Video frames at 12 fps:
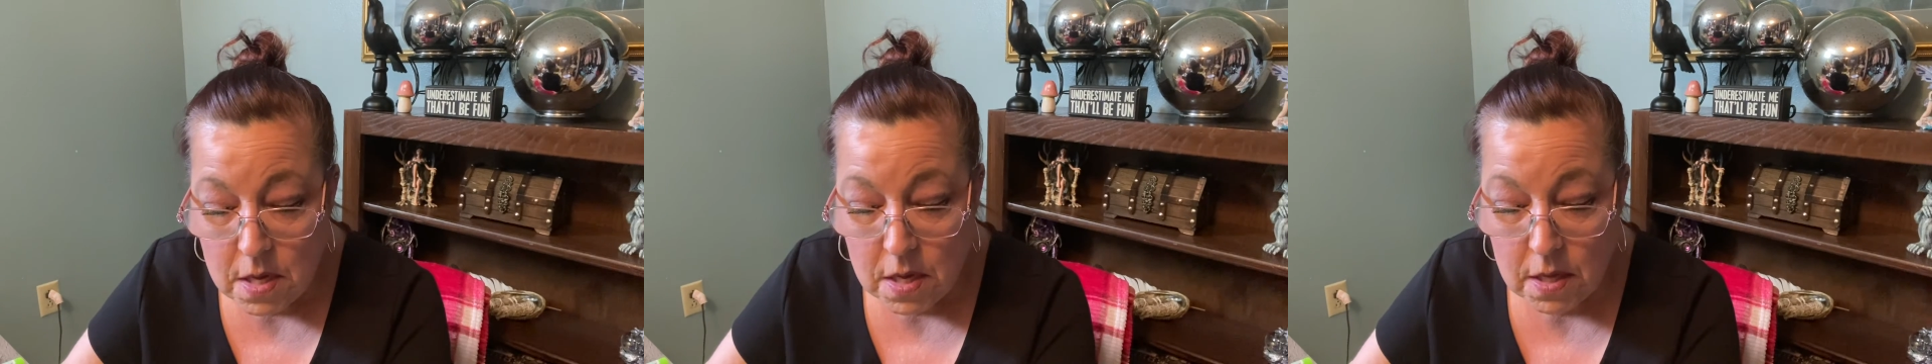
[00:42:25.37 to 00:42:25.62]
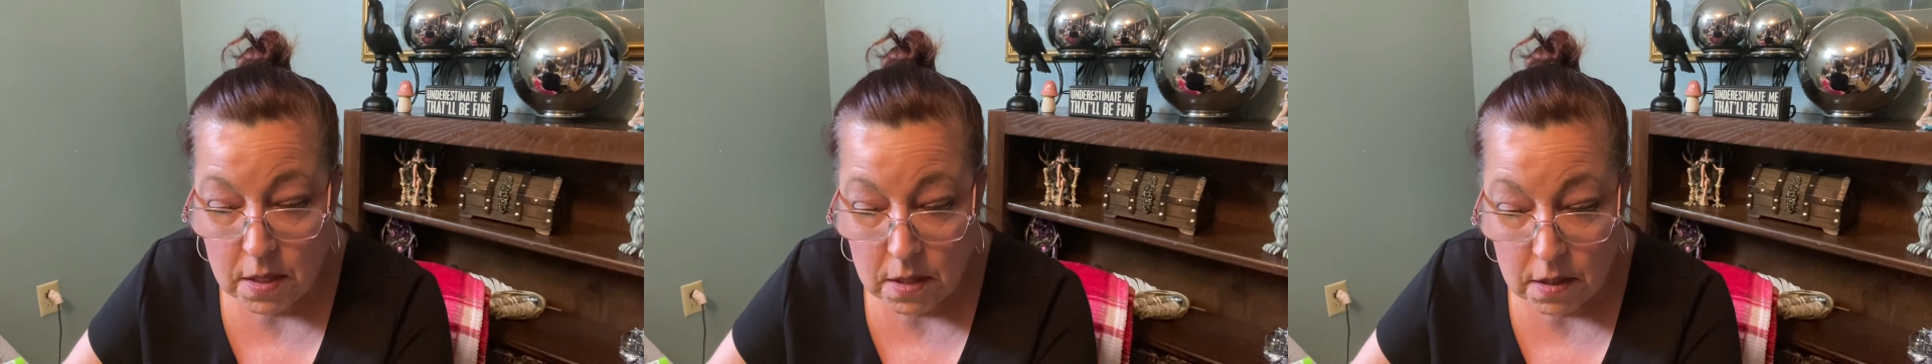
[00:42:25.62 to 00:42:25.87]

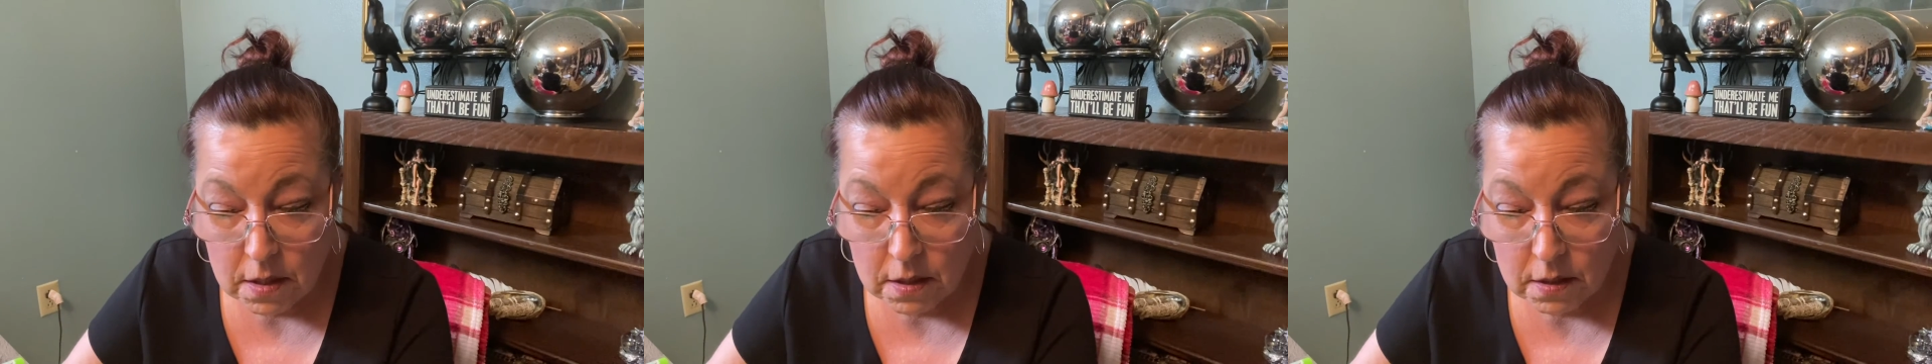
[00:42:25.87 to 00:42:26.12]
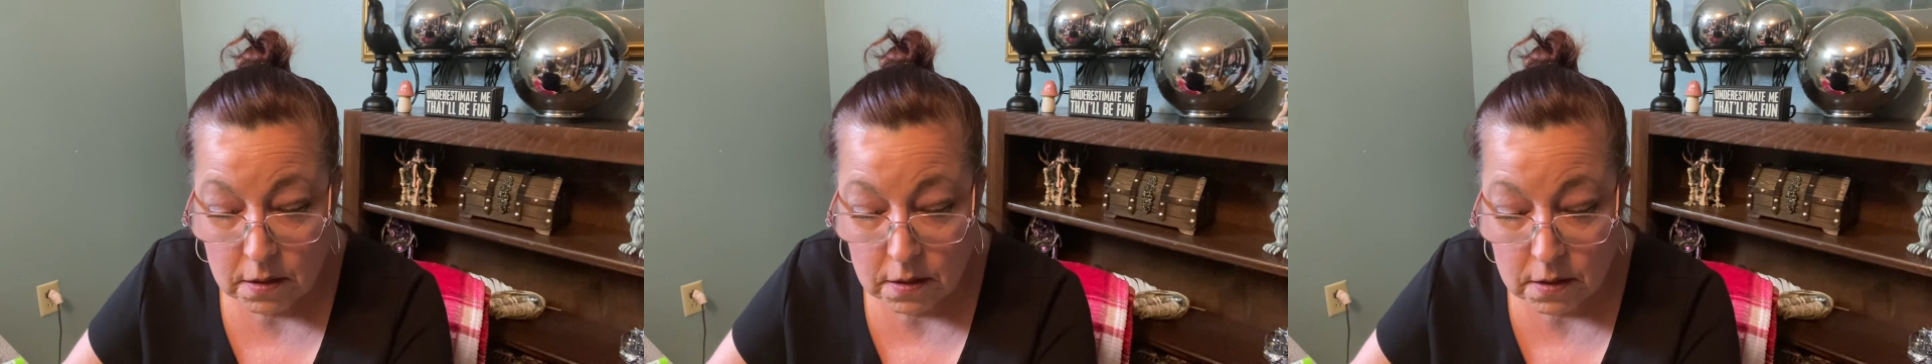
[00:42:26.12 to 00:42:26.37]

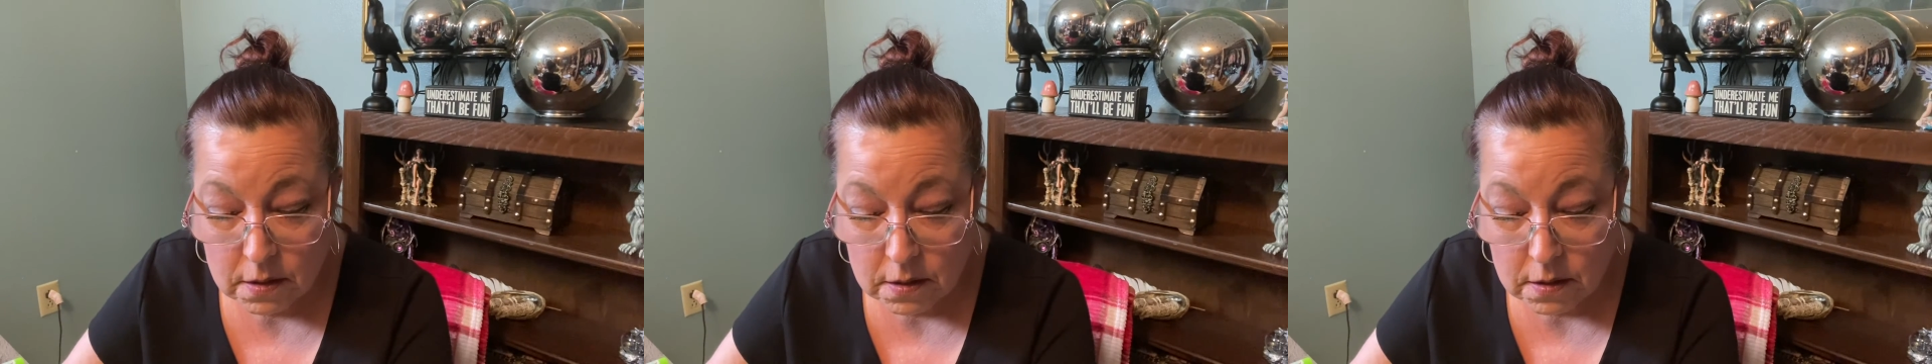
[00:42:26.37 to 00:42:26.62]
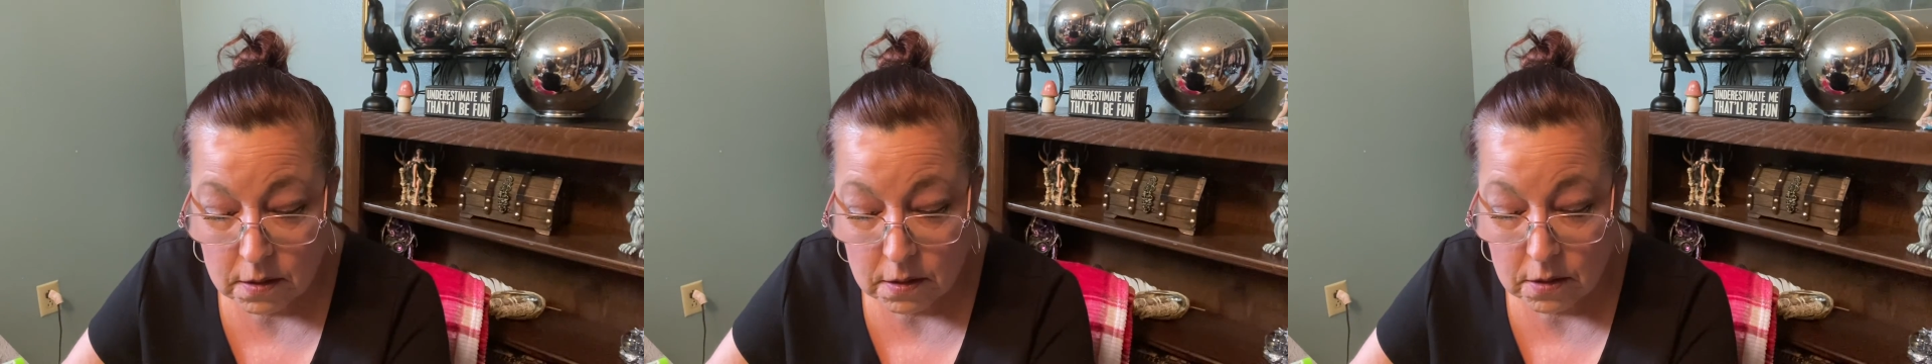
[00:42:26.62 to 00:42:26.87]

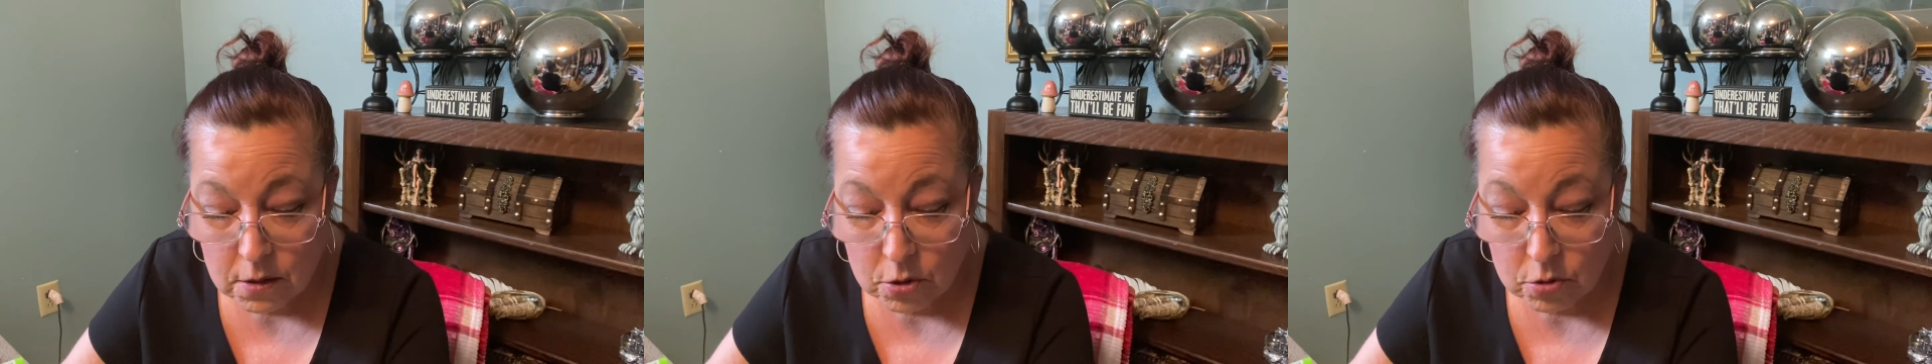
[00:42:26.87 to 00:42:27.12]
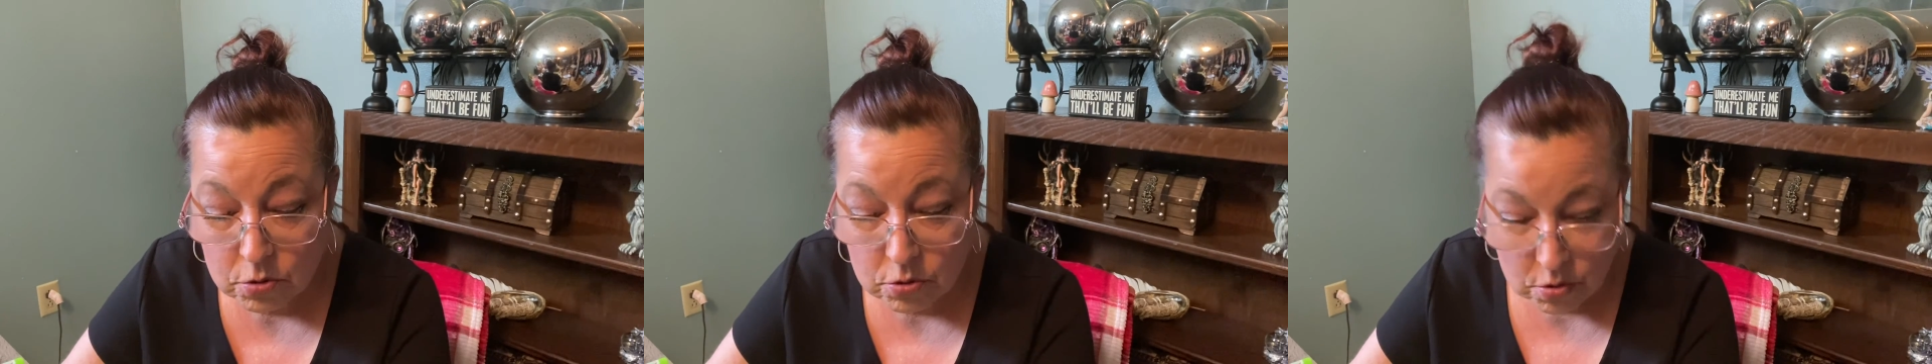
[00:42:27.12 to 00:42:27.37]
It's
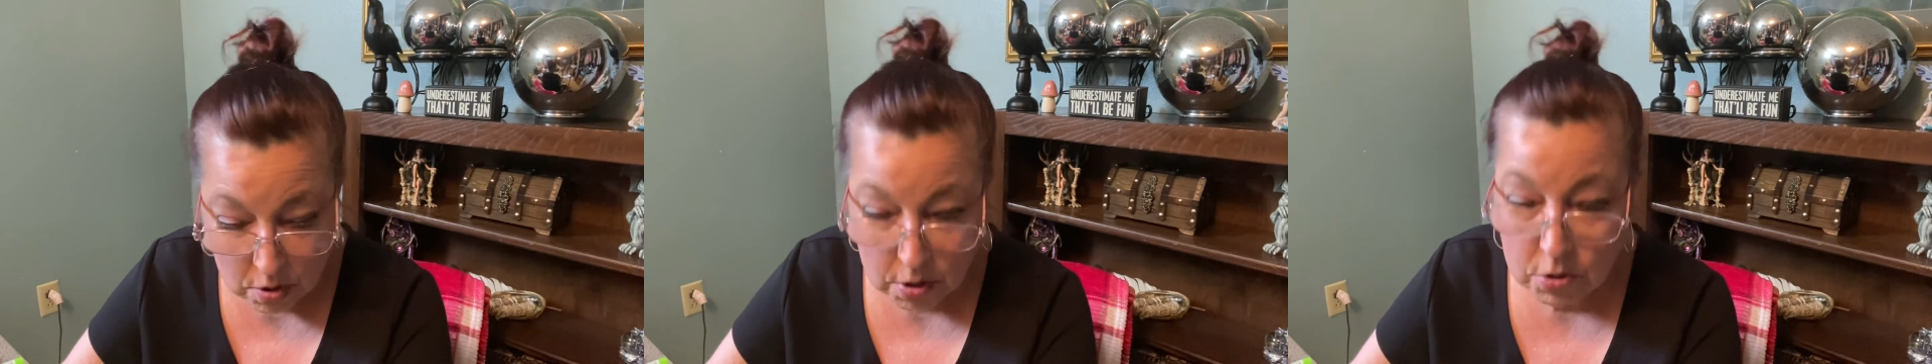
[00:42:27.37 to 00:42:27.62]
drug